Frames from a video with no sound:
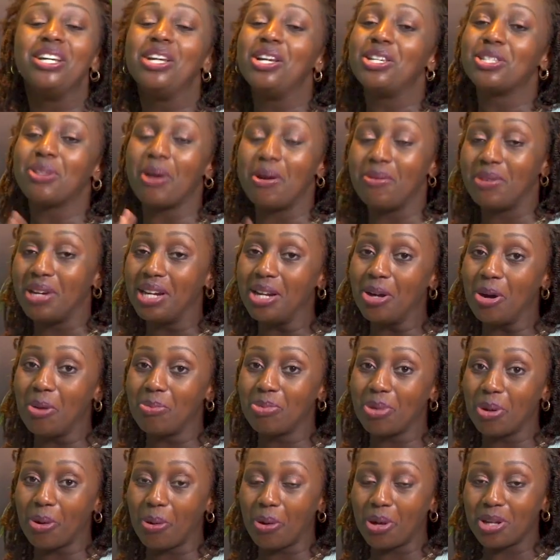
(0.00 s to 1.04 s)
So I really
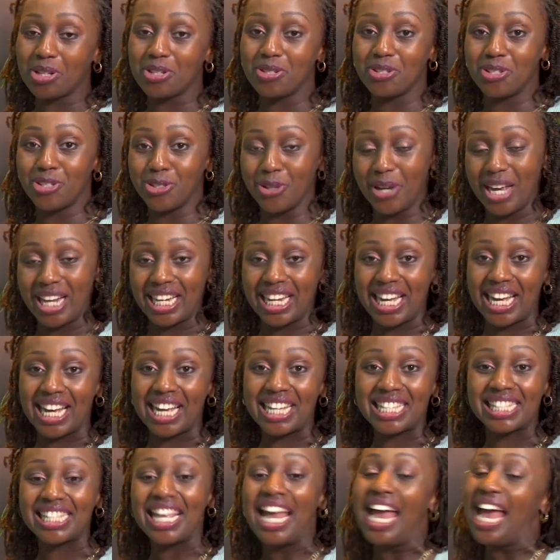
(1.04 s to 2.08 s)
hope you're going to join
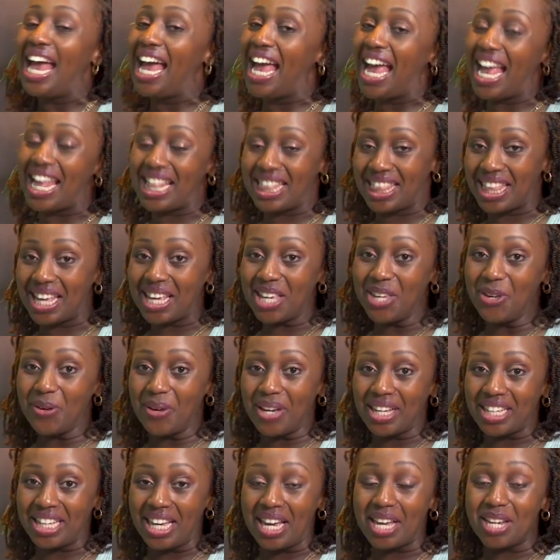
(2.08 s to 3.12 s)
us. And thank you
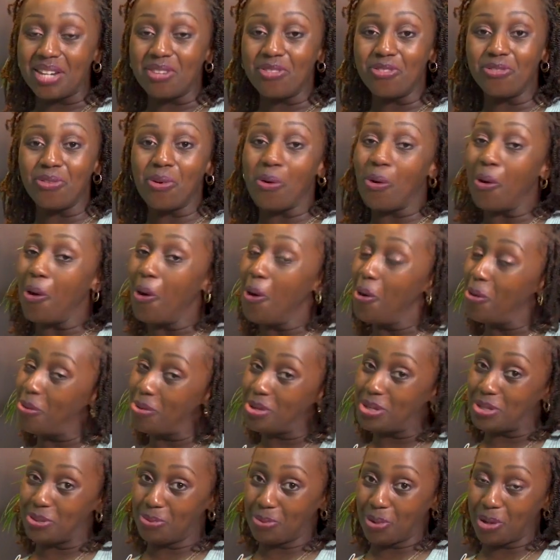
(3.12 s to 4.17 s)
again for
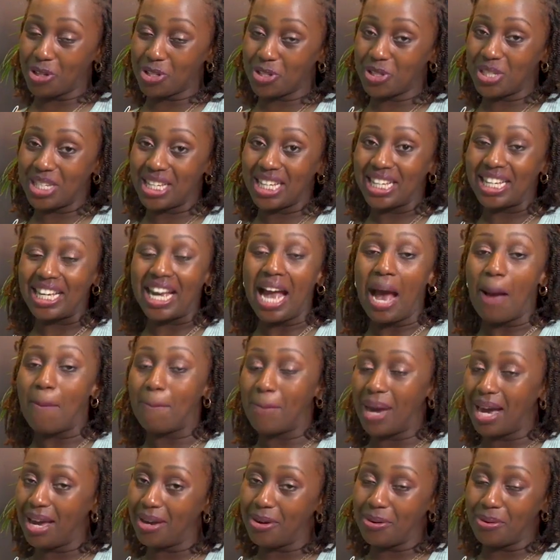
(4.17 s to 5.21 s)
always watching
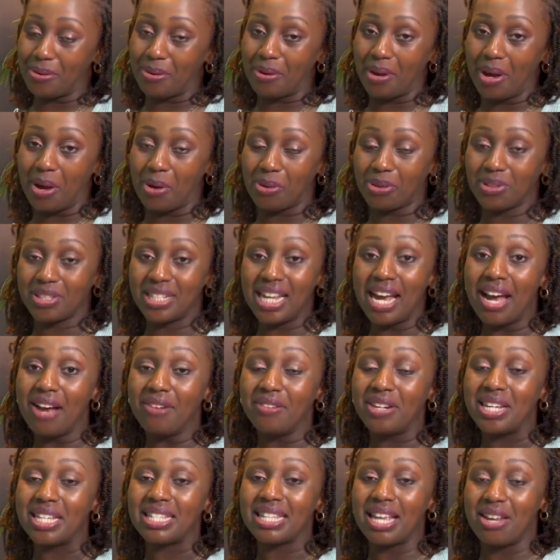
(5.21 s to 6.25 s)
my Oral Health
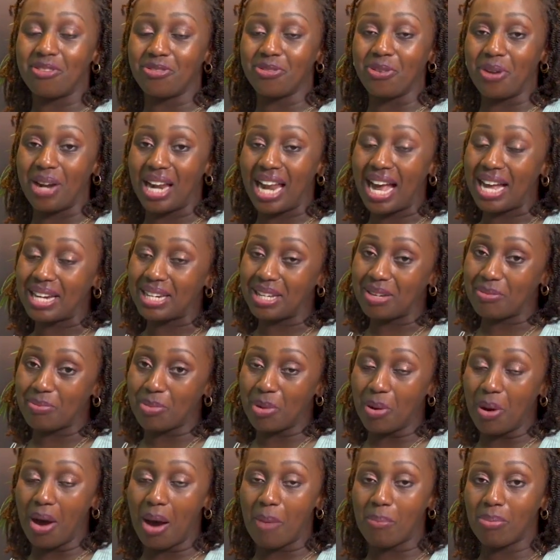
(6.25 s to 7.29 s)
Diaries and for learning
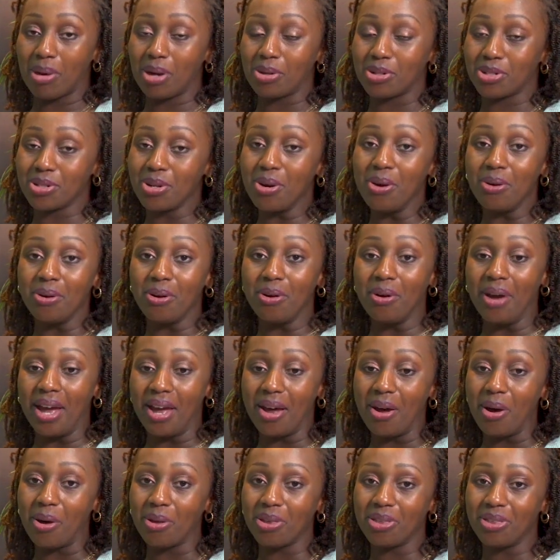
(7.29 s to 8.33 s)
more about oral
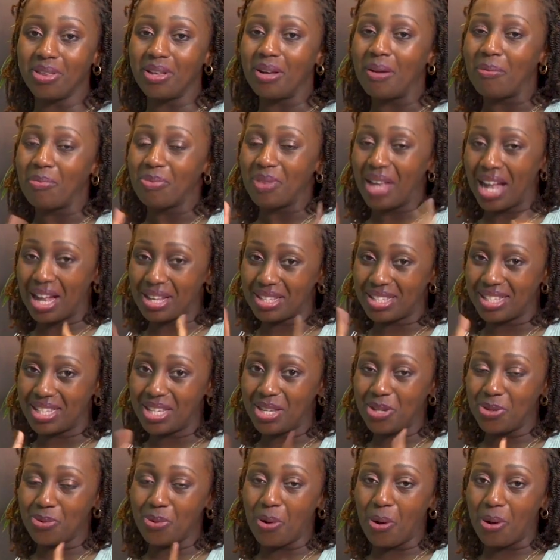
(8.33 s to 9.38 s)
health. I'll
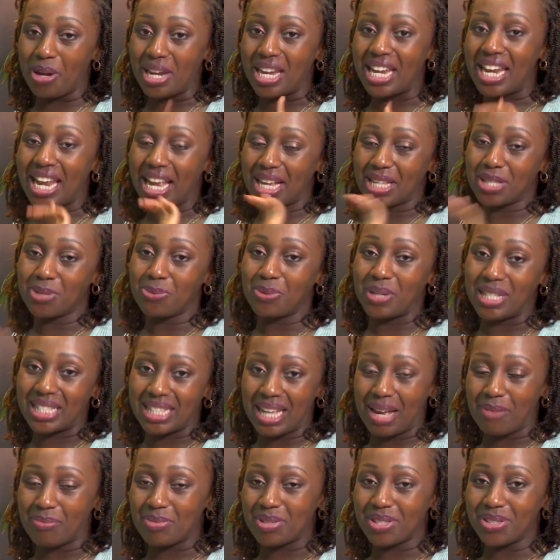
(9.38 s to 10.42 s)
see you on next week's
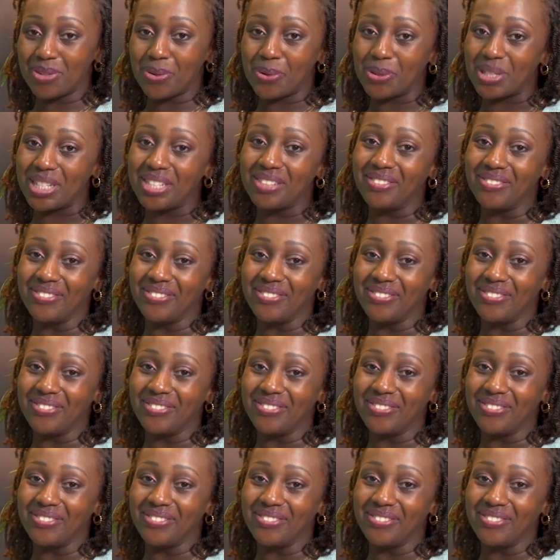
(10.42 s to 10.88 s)
episode.